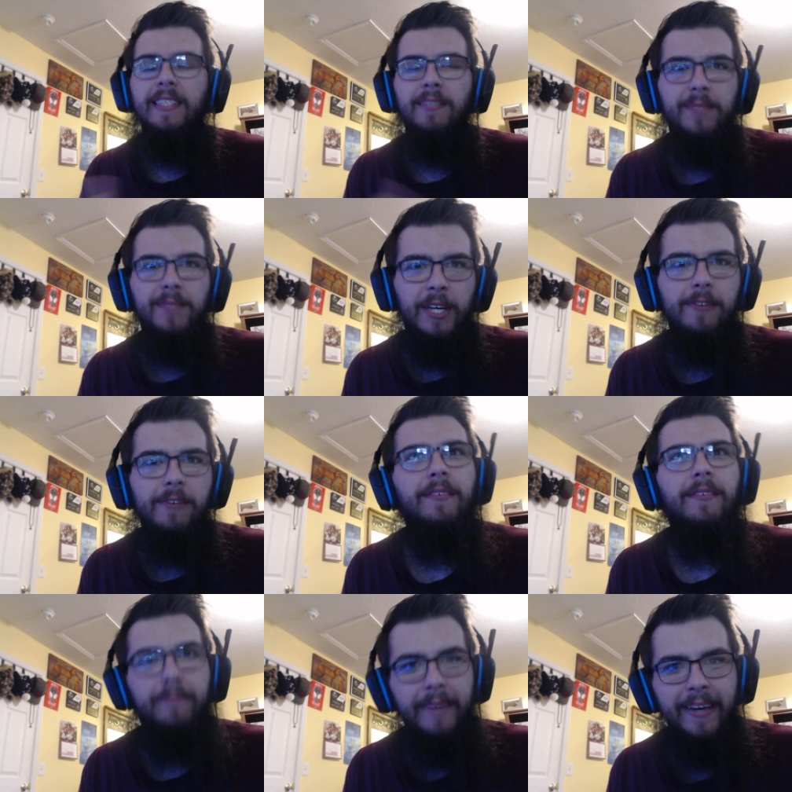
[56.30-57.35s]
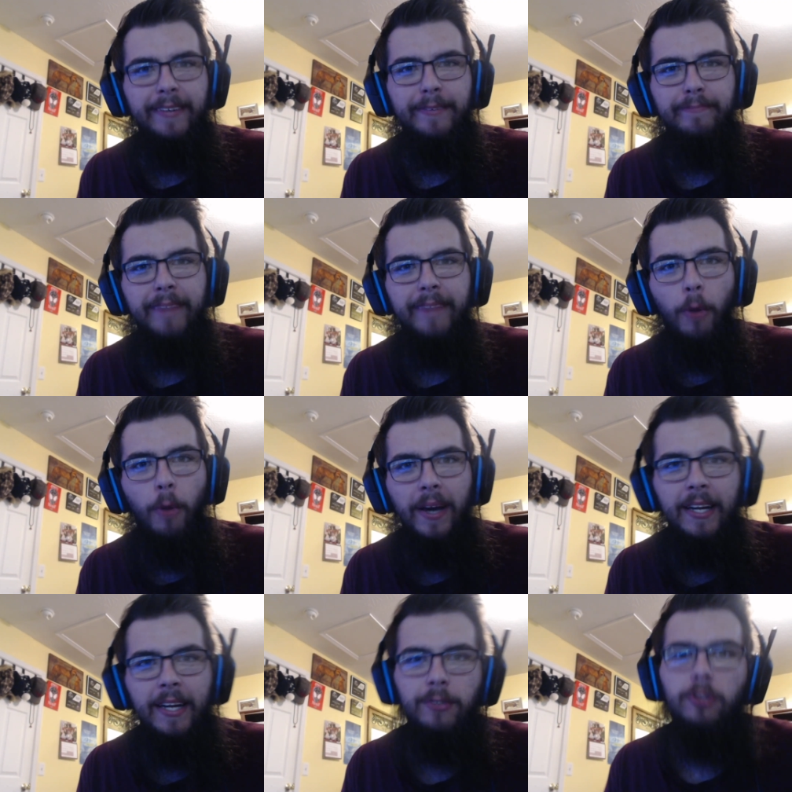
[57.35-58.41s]
stick around and I hope I can
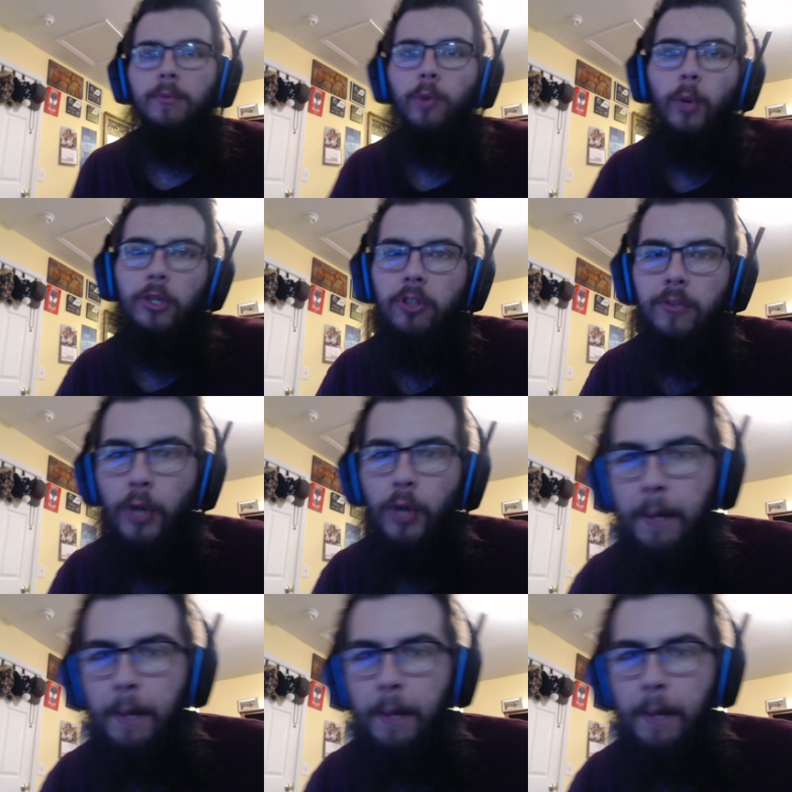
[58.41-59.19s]
answer some questions for you.